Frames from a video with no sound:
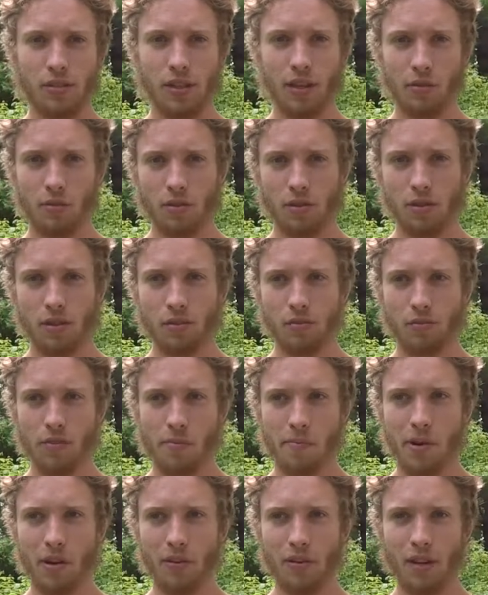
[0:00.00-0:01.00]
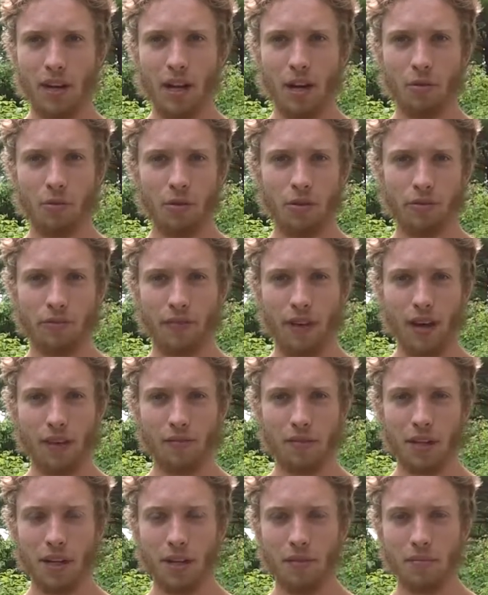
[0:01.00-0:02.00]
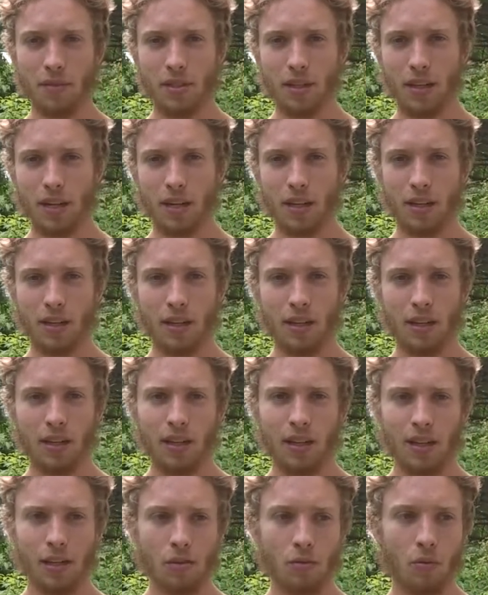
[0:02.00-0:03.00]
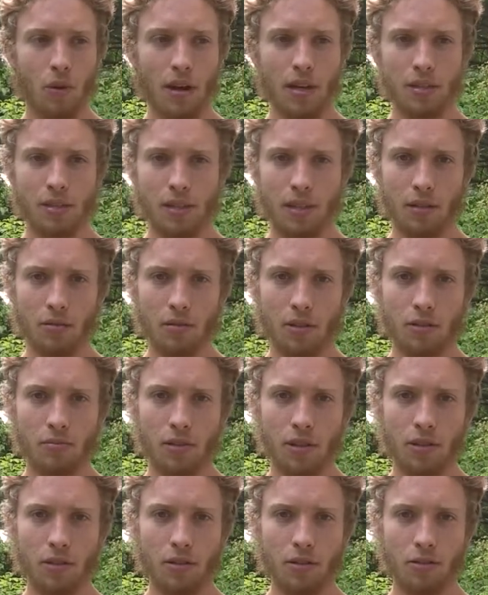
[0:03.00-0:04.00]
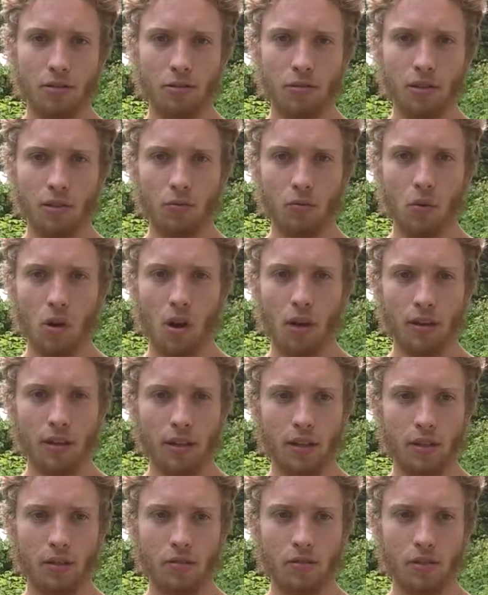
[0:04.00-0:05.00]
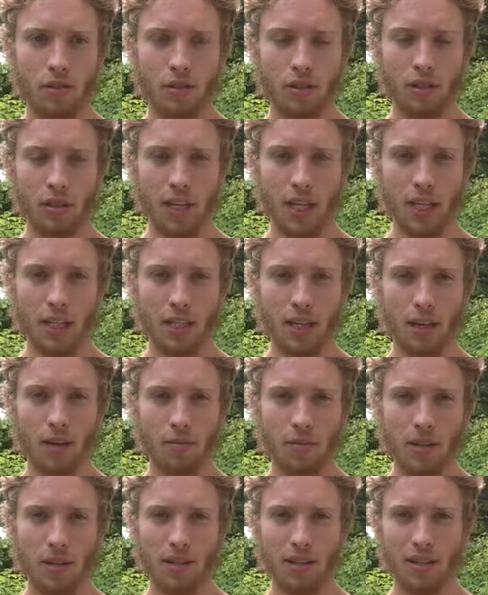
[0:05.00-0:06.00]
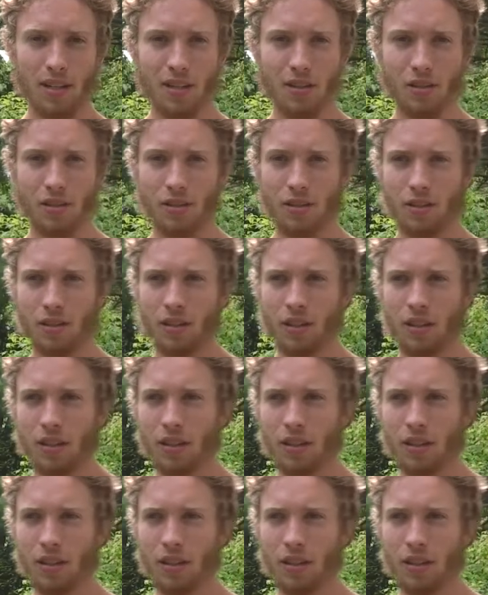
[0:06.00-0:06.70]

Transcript: I would sit for about an hour 5 times a day, and the rest I would spend doing walking or just laying down meditation,